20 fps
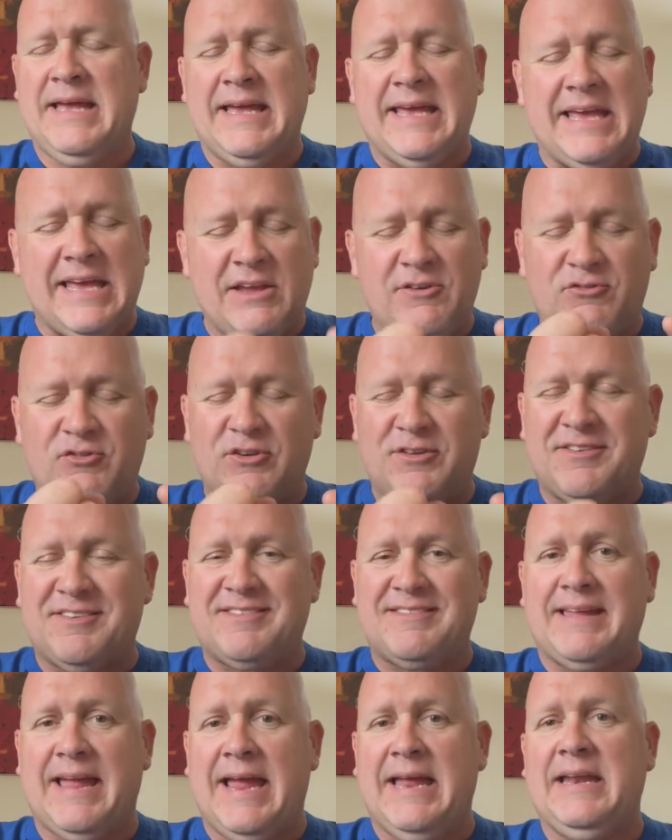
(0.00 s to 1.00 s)
He's just
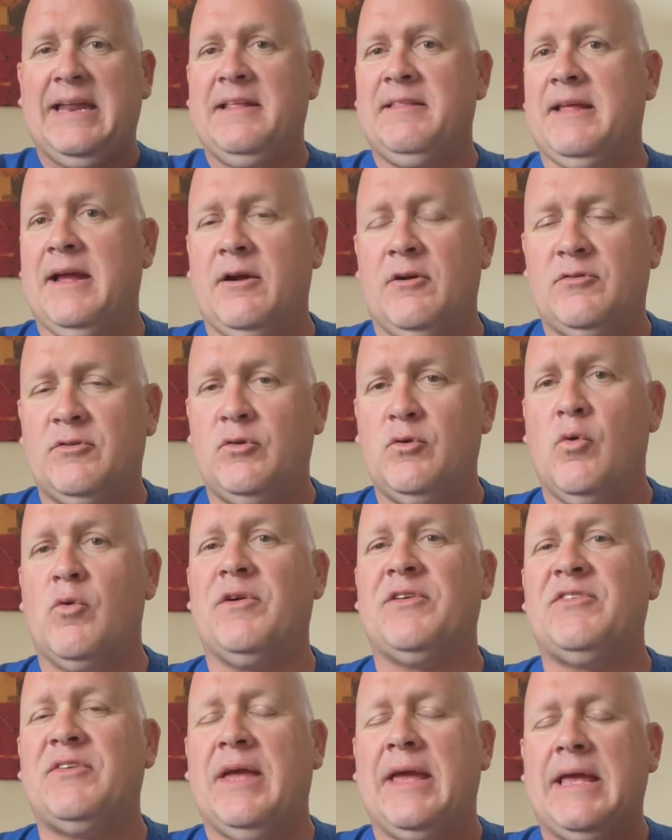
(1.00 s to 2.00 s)
standing there at the
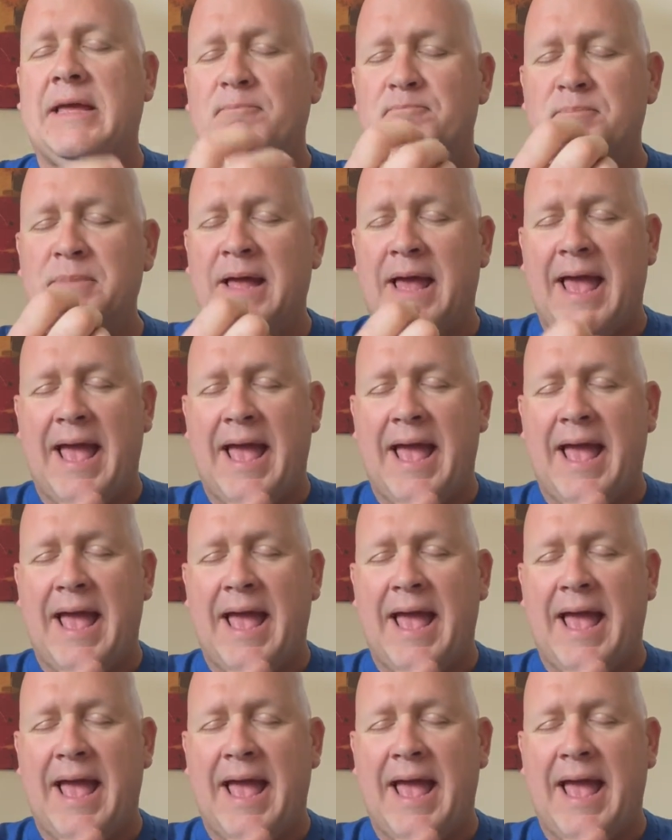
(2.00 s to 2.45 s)
door saying,